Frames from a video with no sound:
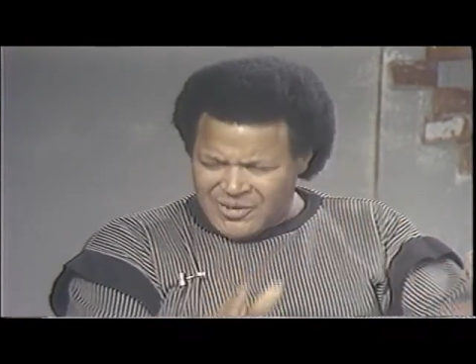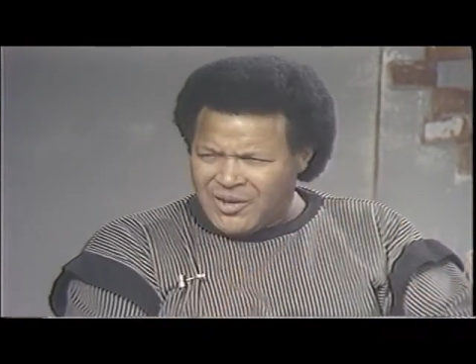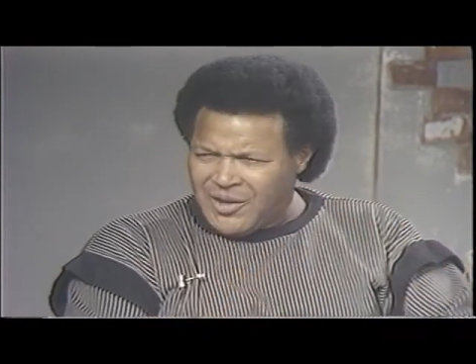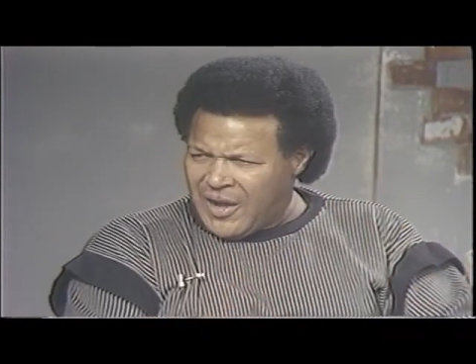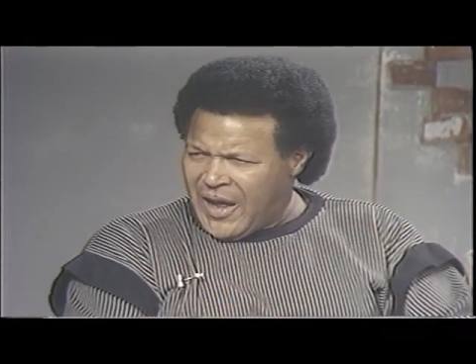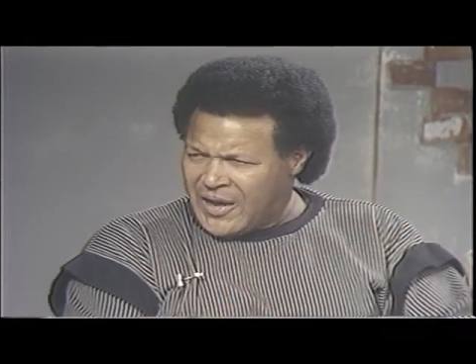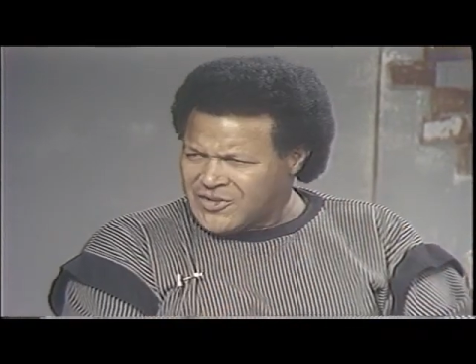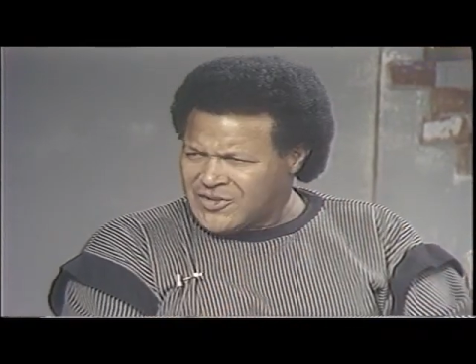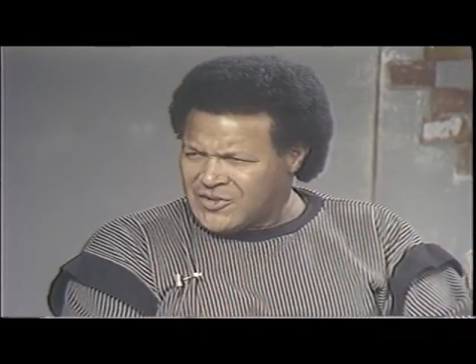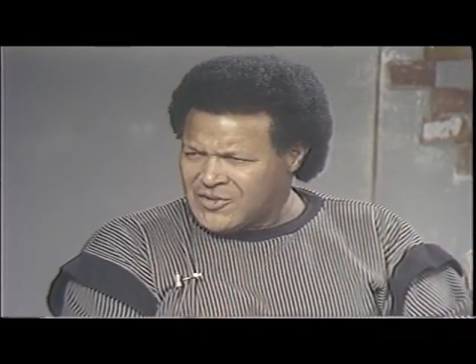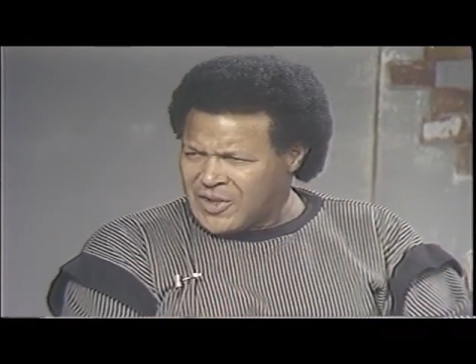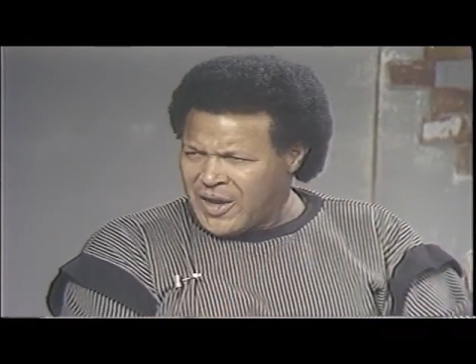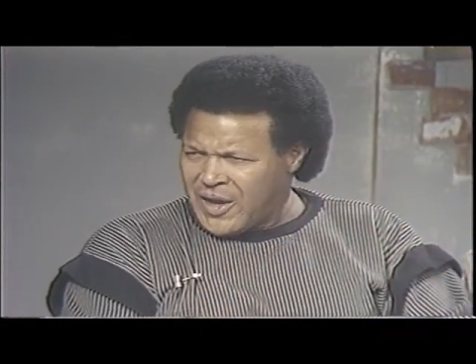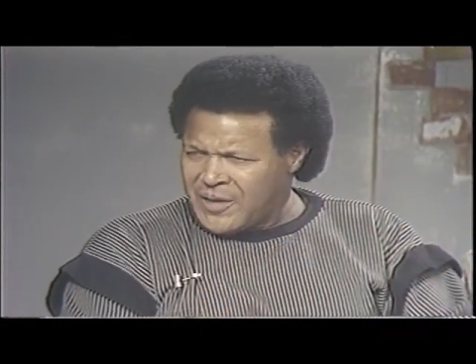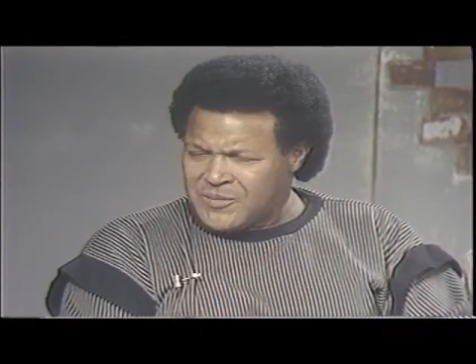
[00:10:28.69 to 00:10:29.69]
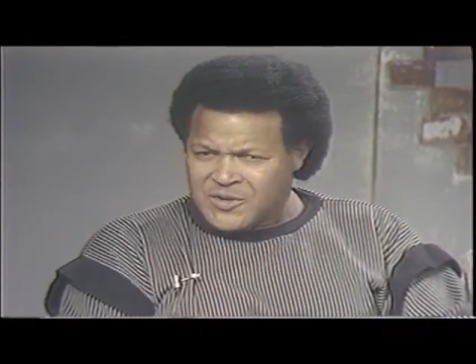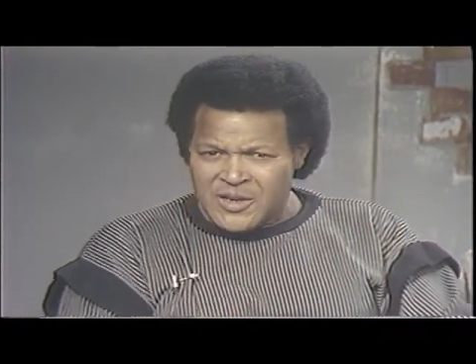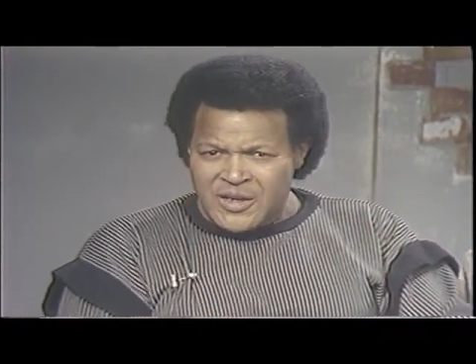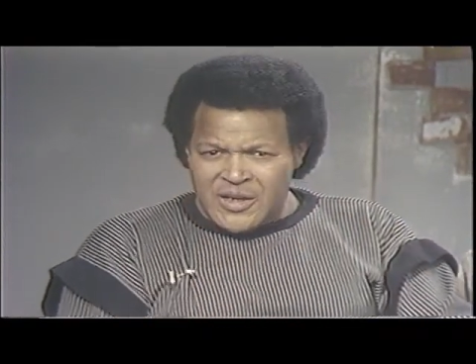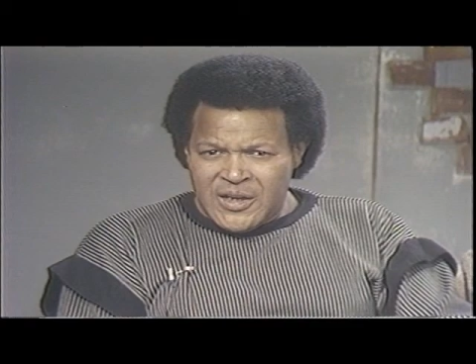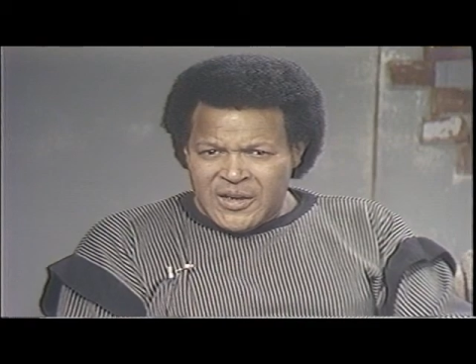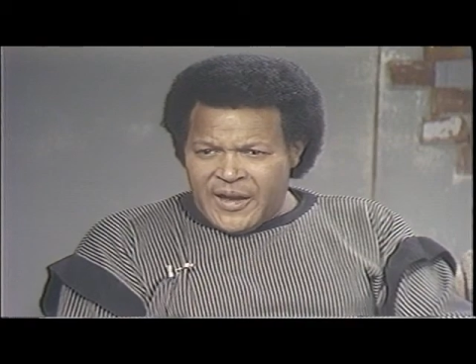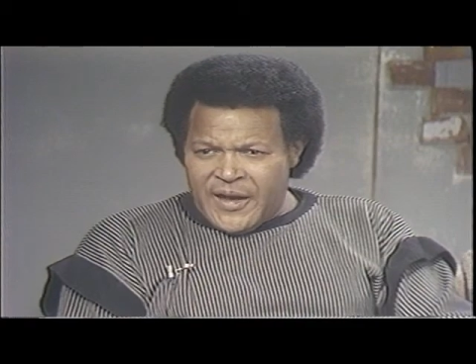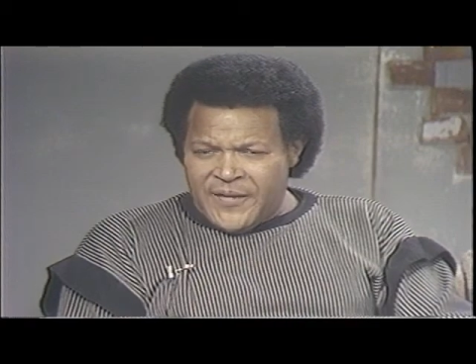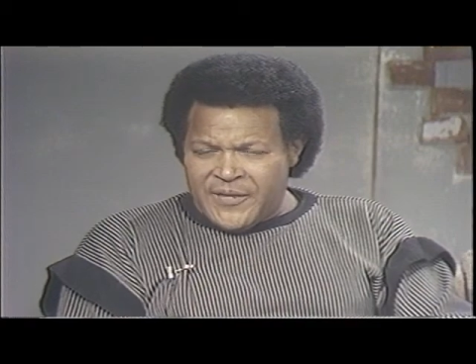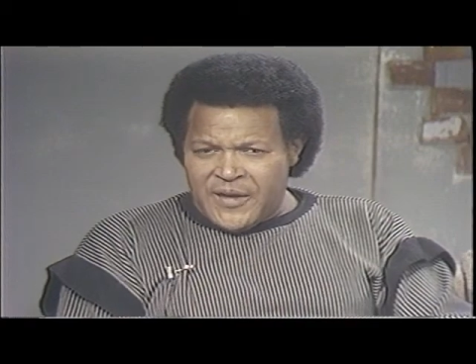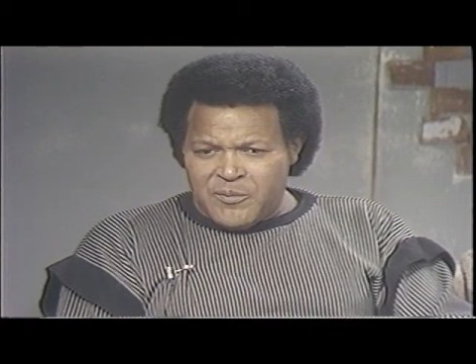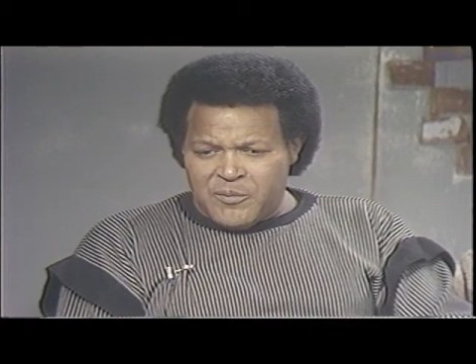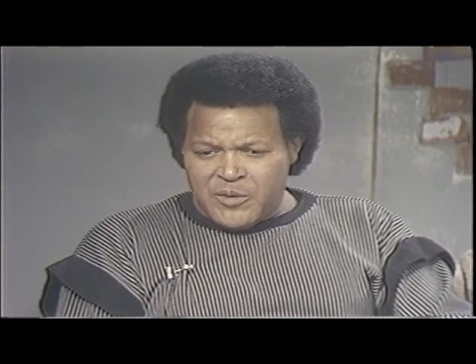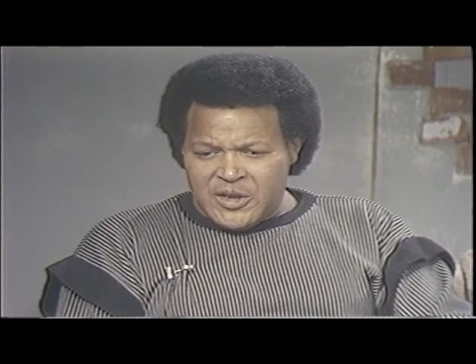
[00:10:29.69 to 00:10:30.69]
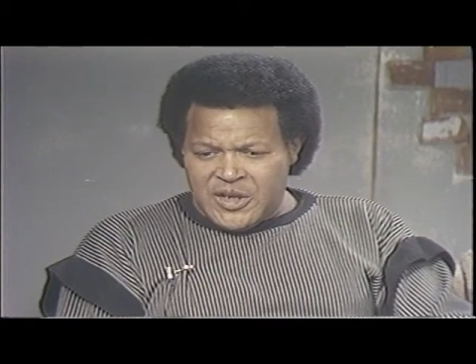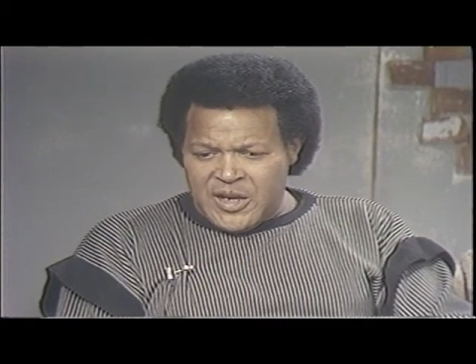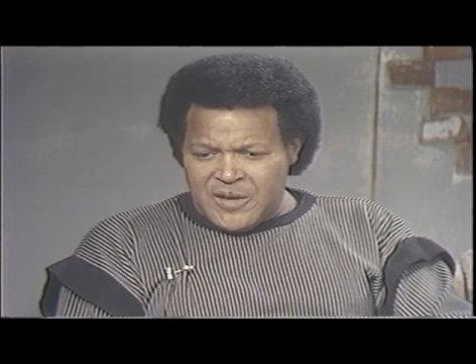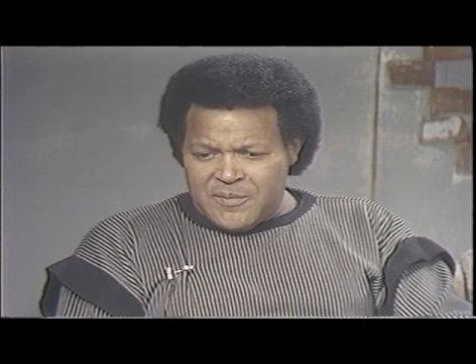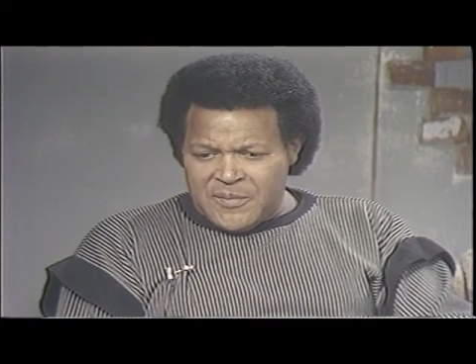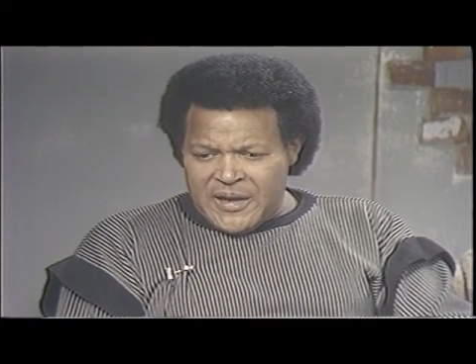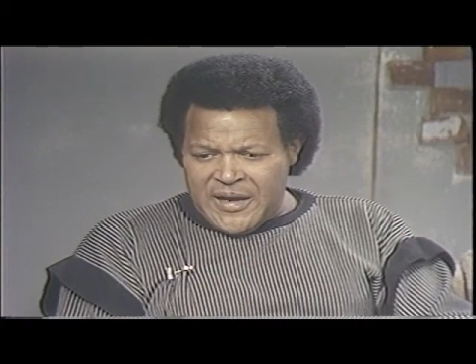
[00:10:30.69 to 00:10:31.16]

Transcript: lots of times. And then we came